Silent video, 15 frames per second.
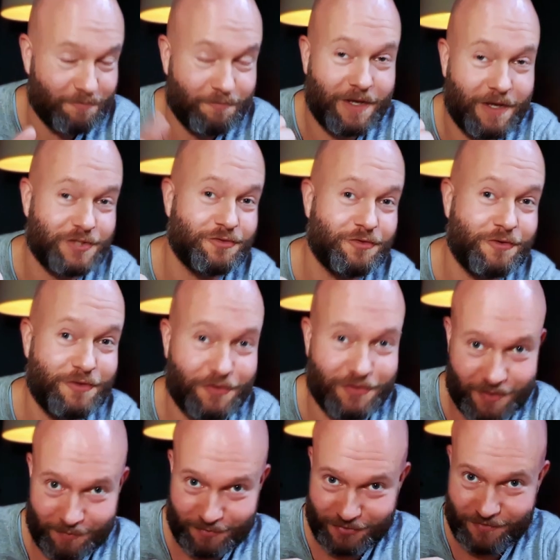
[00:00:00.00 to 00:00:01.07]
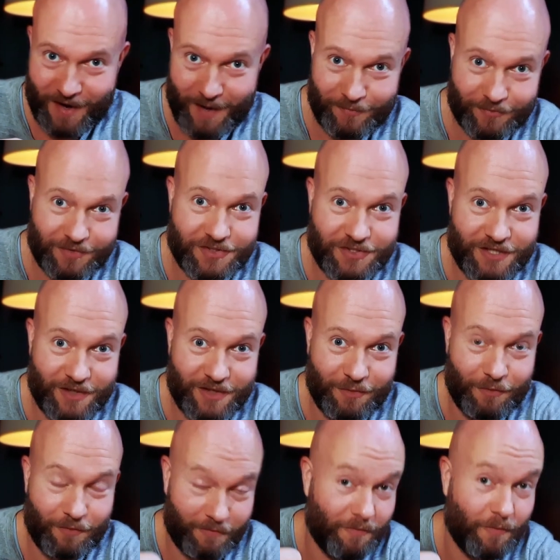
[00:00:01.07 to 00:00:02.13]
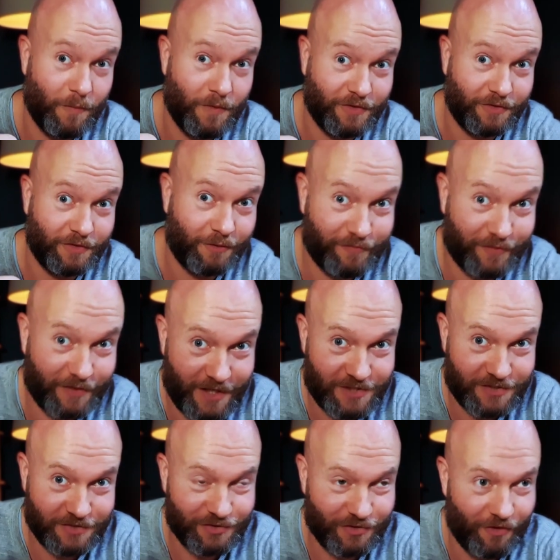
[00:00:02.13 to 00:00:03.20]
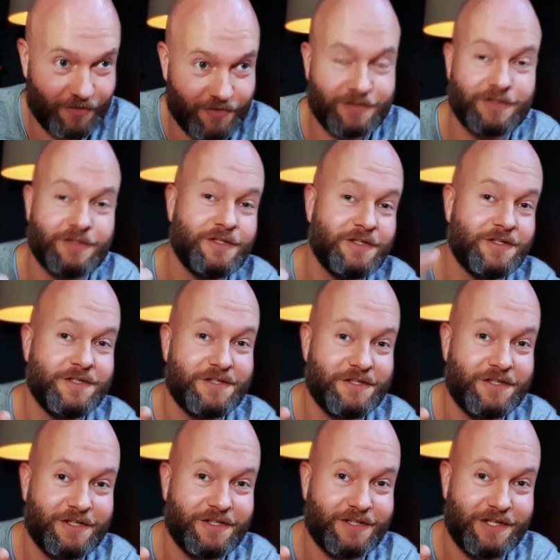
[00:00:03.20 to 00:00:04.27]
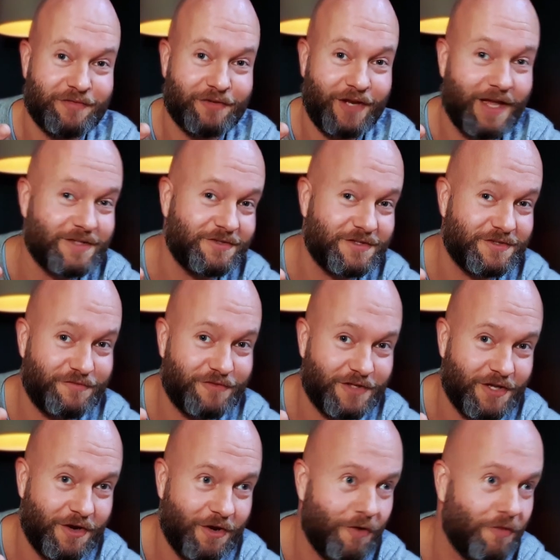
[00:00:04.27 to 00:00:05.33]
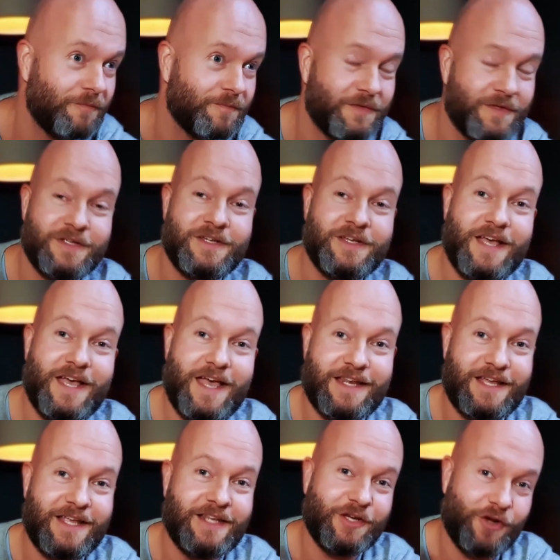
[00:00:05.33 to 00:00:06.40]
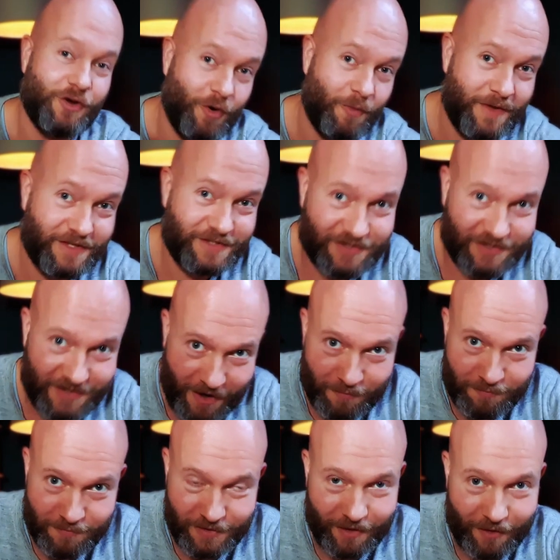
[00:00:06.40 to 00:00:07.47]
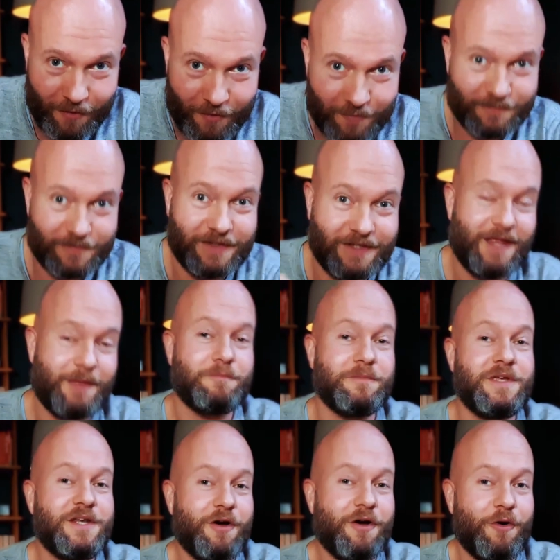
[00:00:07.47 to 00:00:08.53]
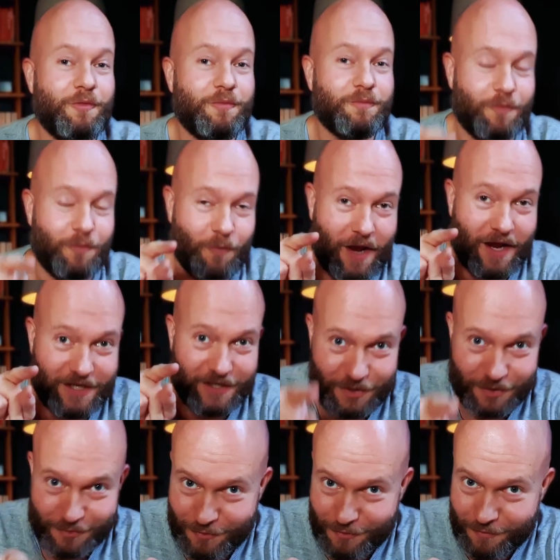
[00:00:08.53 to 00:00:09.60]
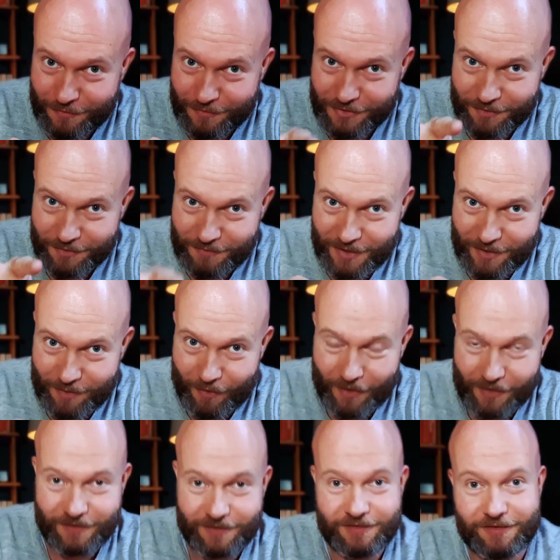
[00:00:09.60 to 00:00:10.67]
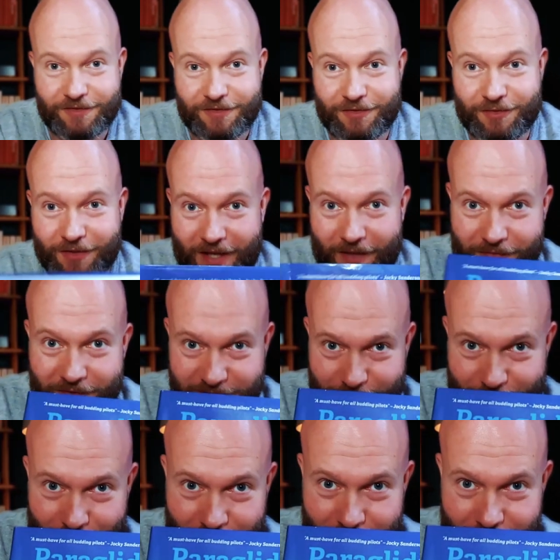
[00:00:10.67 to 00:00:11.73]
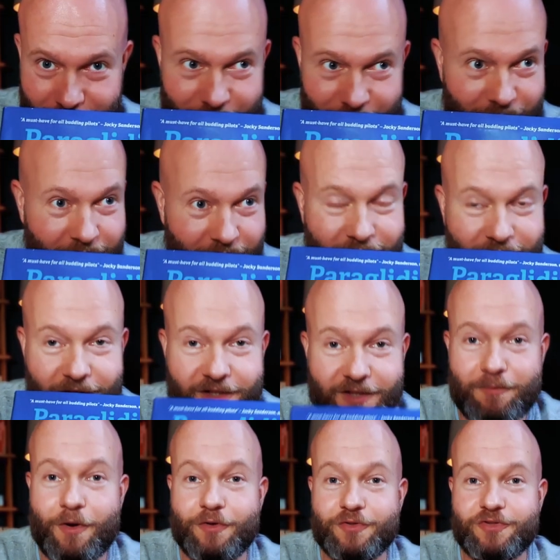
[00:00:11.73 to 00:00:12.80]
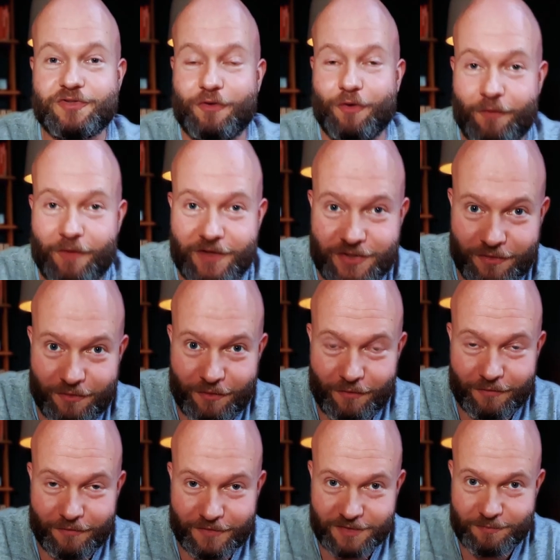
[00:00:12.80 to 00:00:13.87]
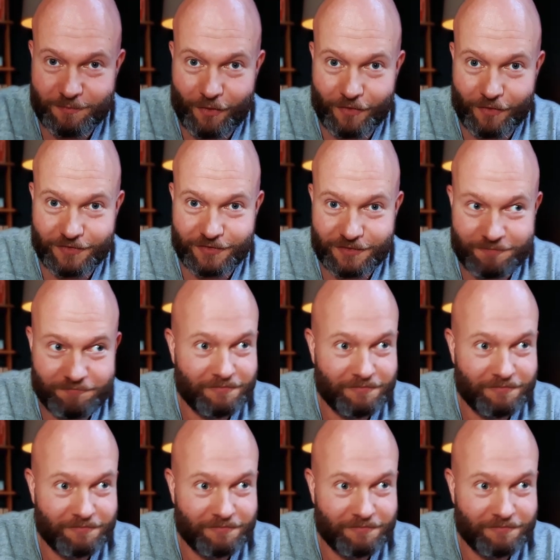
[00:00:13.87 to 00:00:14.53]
Make sure you're subscribed to the channel with the notifications on, leave a like to this video, and in the comments down below, let me know why you should be the one to get this book. The most original response,